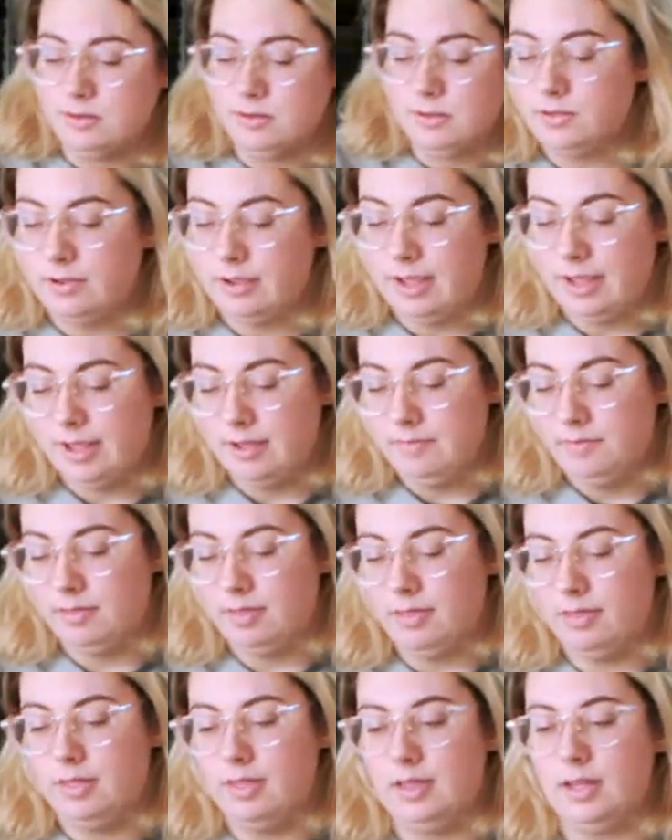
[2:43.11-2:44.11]
So I
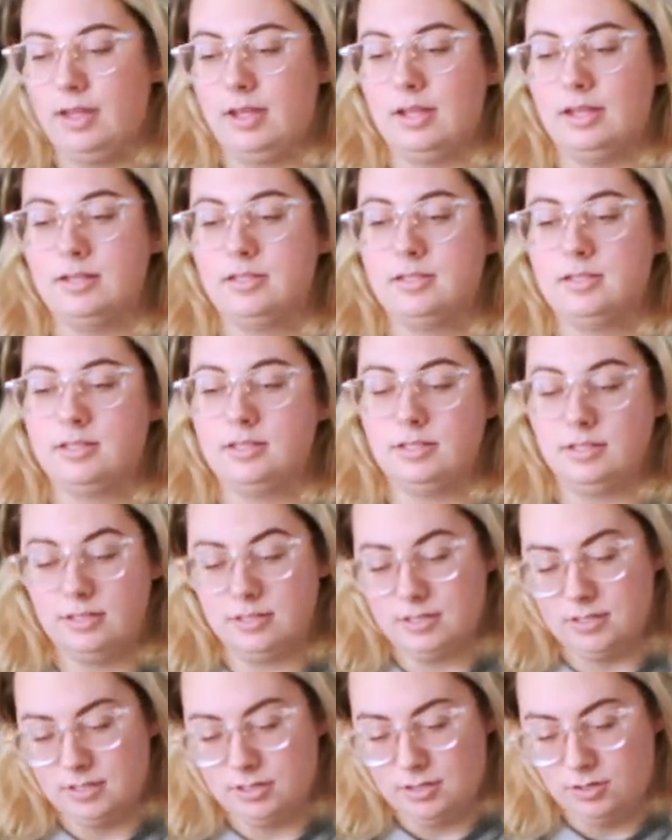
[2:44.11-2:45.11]
have this.
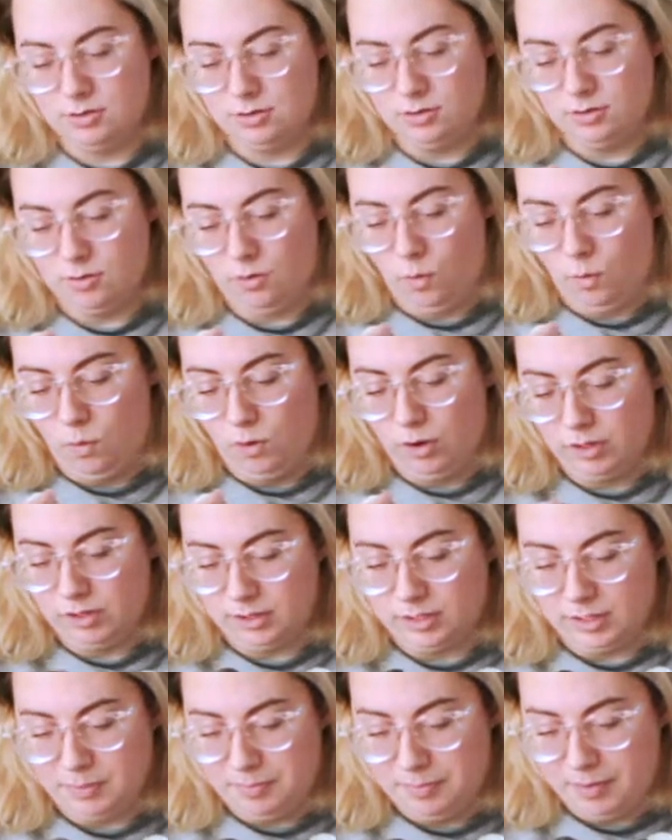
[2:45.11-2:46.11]
This is an
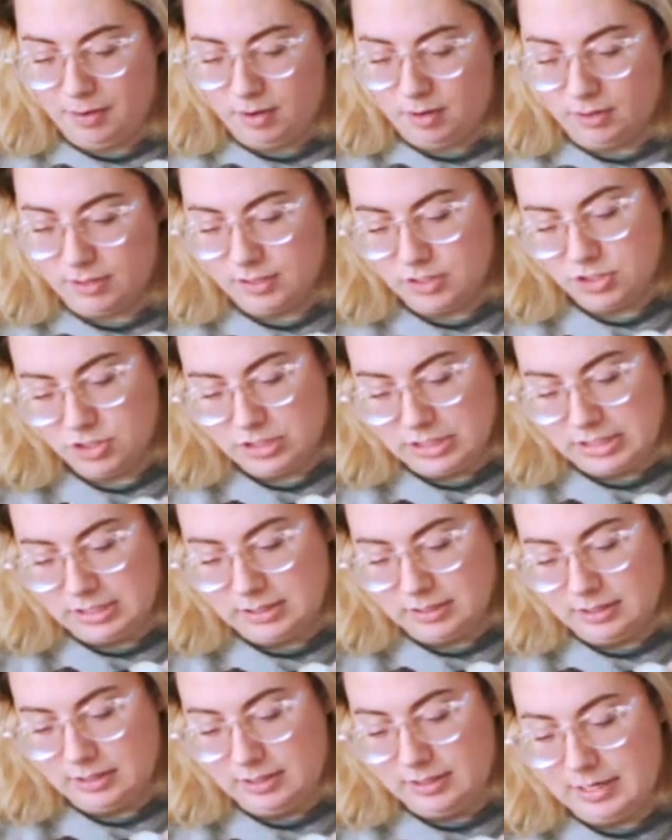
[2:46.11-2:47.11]
orally polished
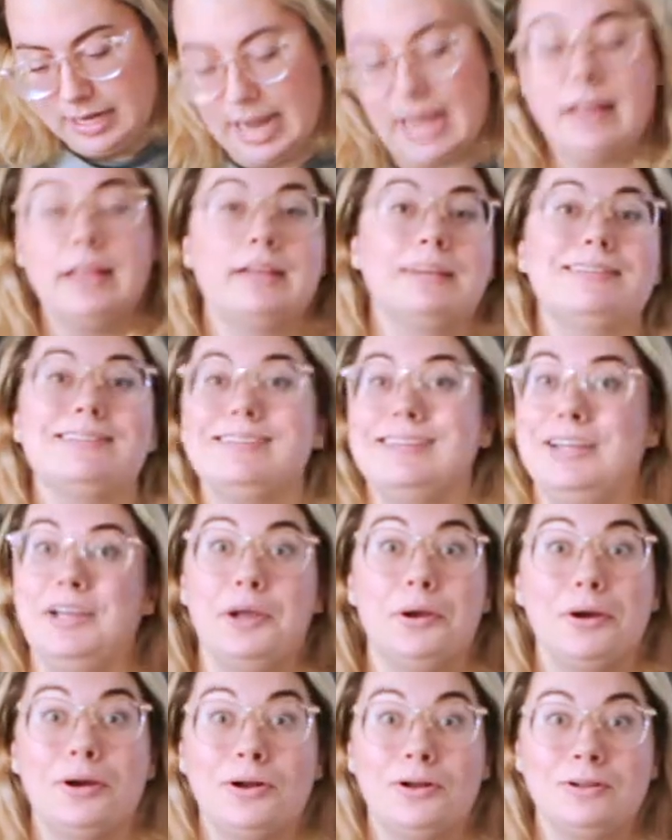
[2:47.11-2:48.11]
in Galaxy
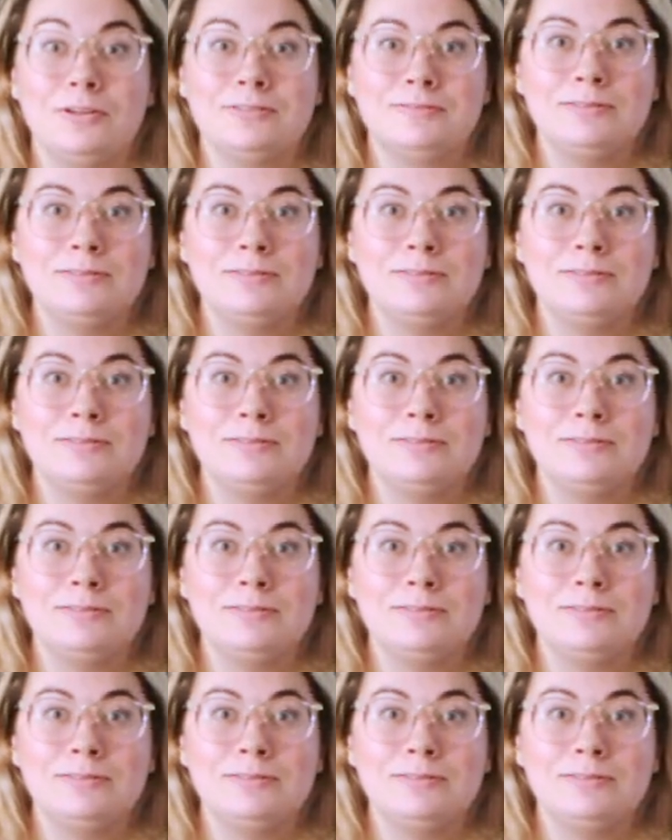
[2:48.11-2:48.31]
Girl.